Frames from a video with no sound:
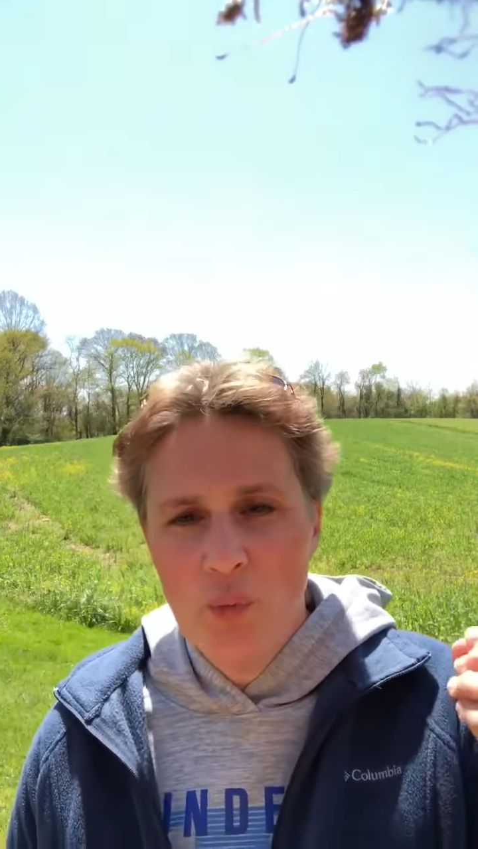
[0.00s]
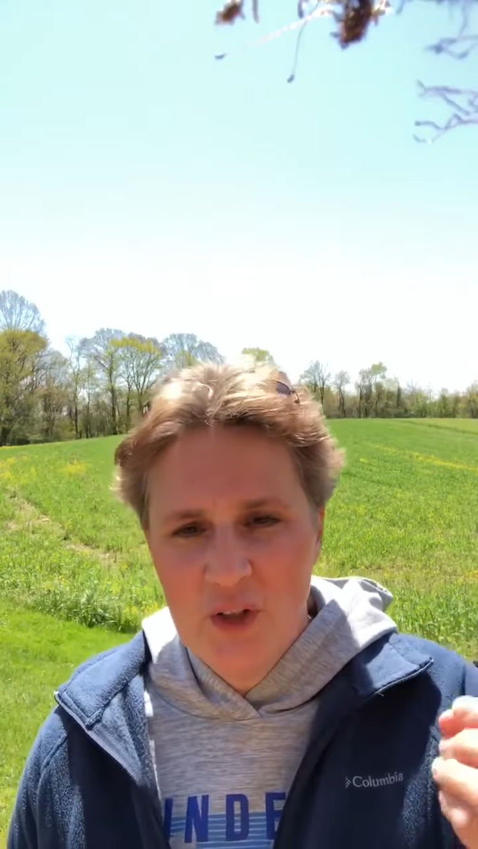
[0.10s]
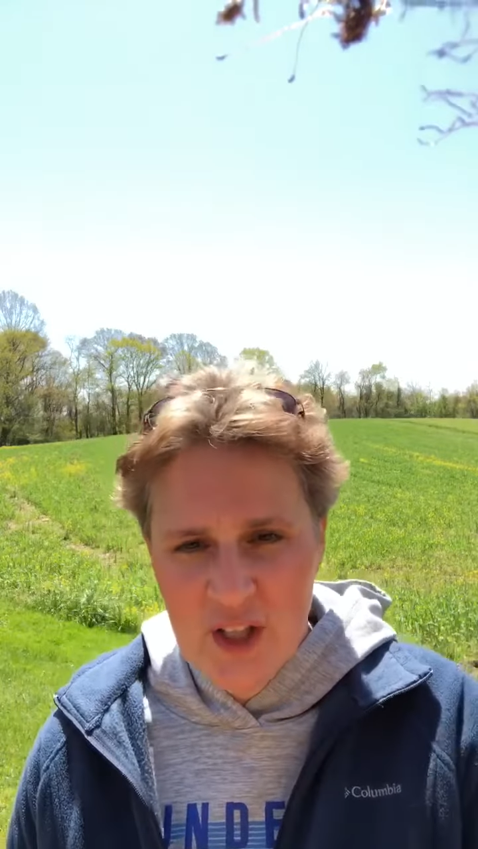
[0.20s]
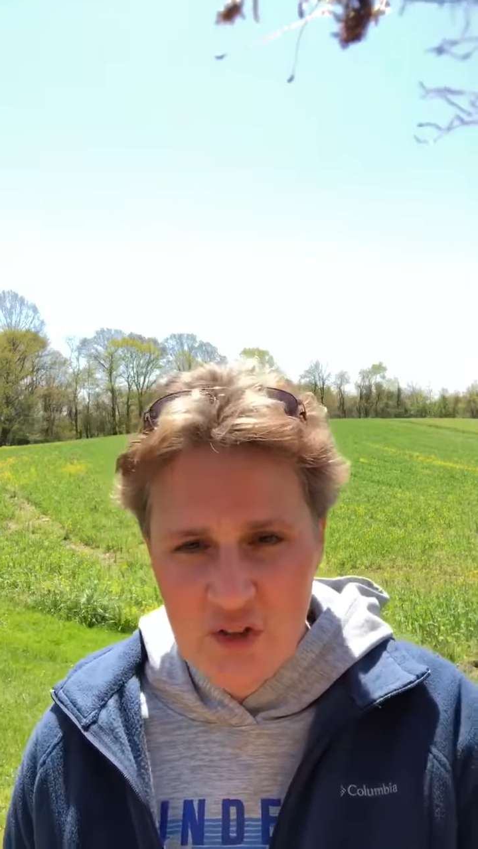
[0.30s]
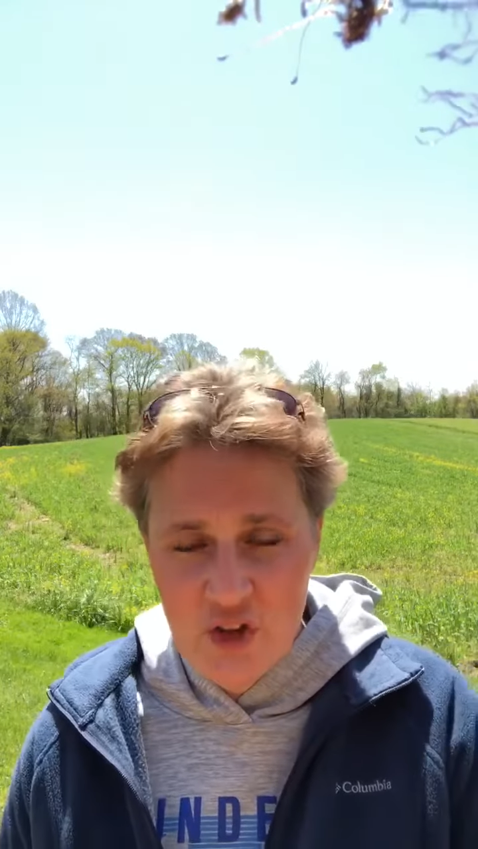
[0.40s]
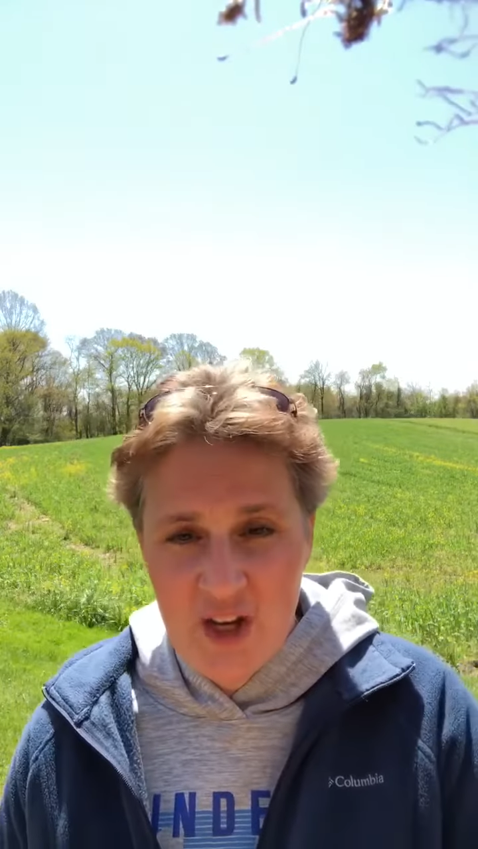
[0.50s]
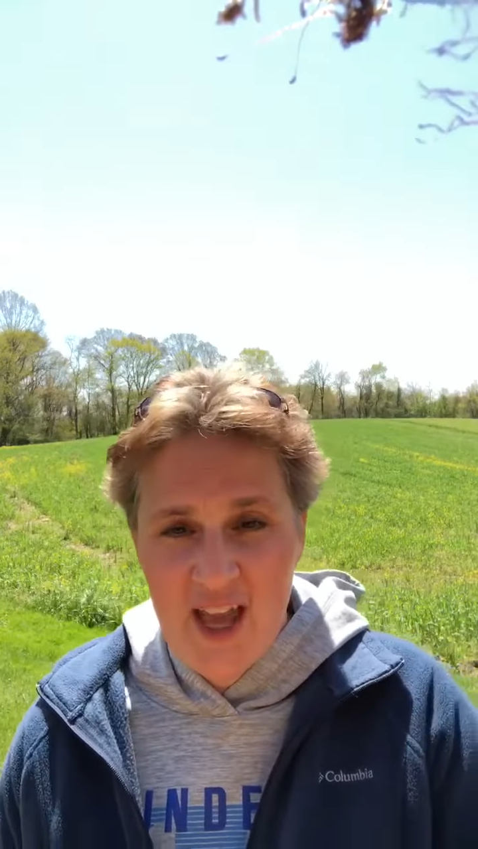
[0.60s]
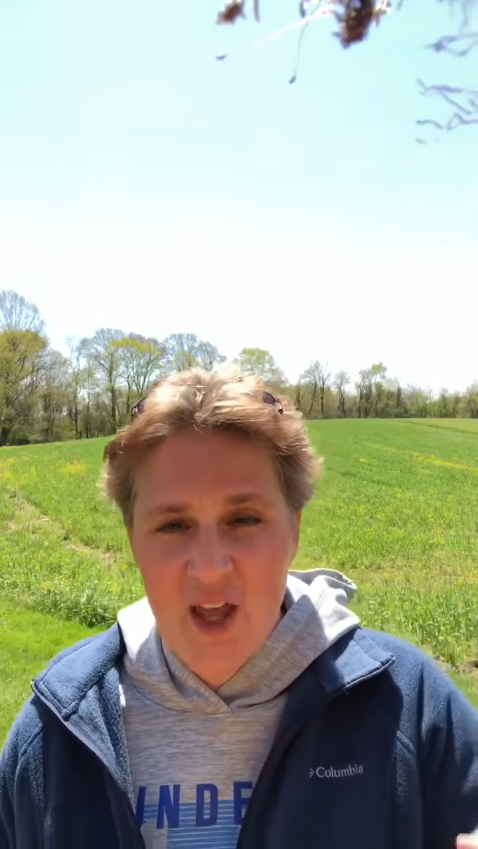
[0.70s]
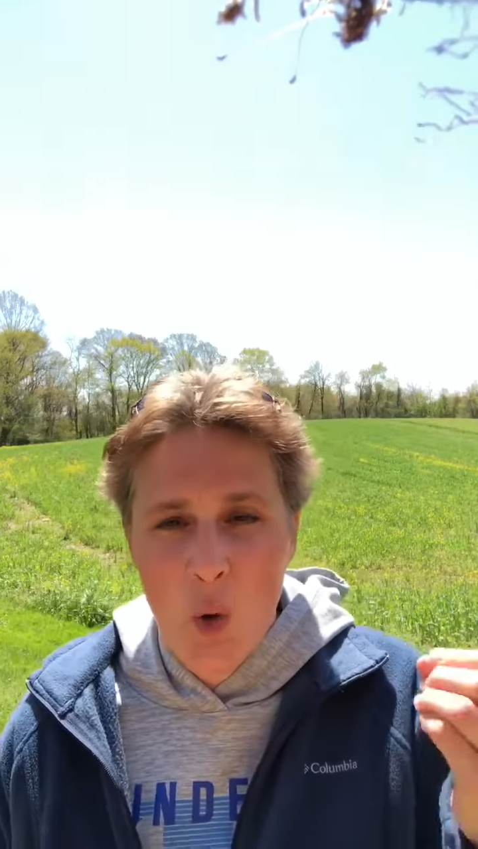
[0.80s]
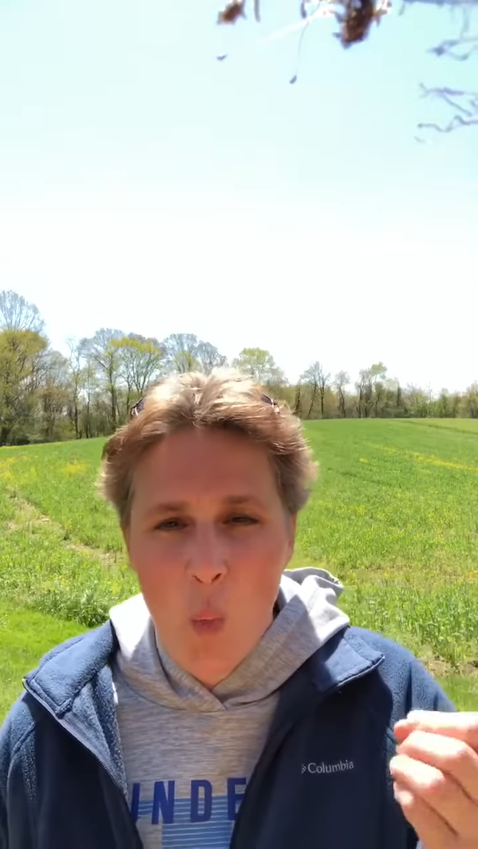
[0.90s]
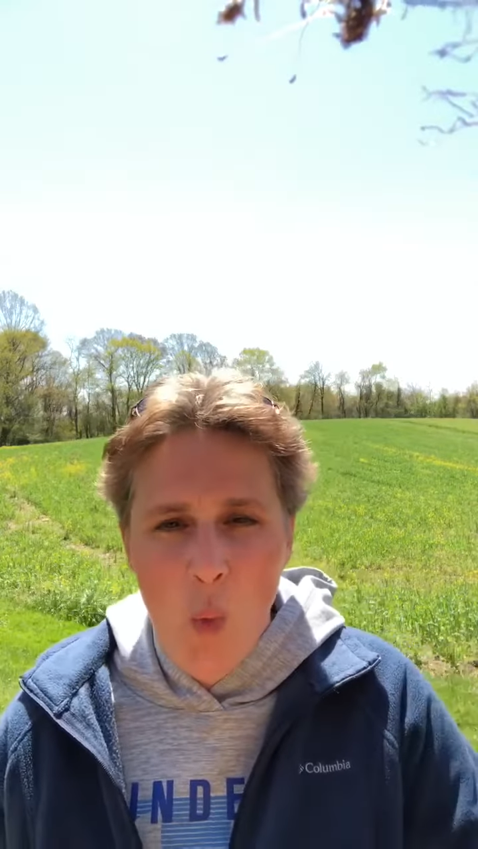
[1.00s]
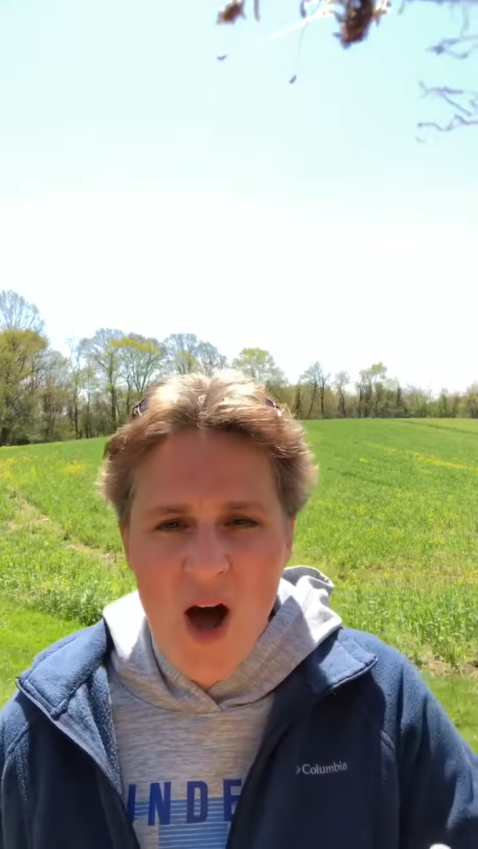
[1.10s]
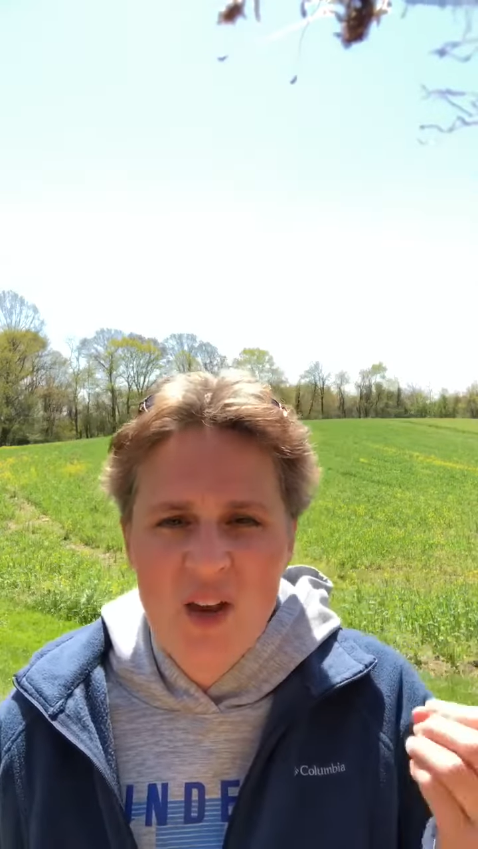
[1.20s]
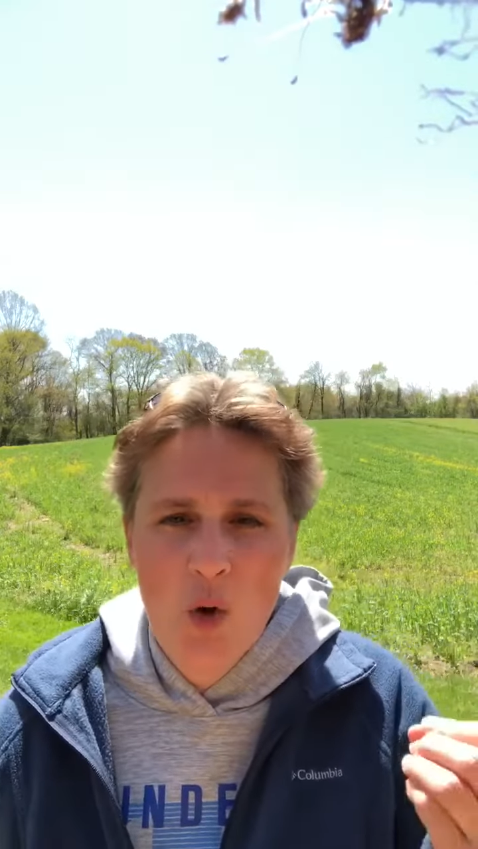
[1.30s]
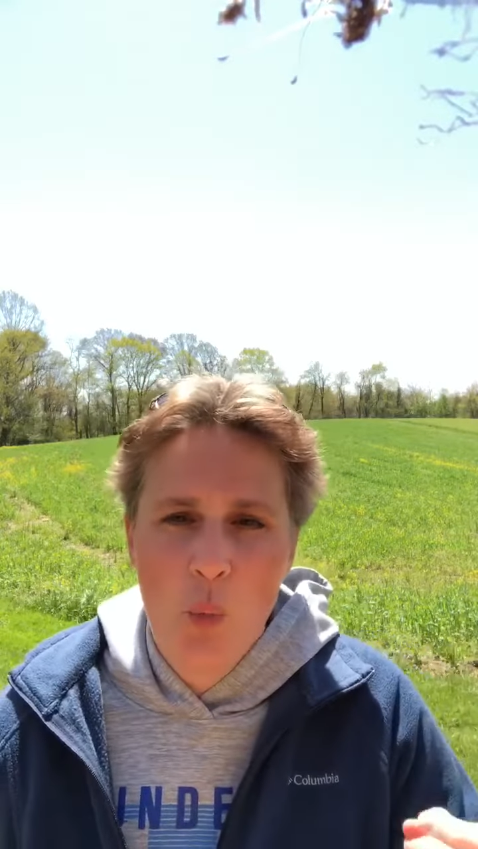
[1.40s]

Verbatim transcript: religion and a one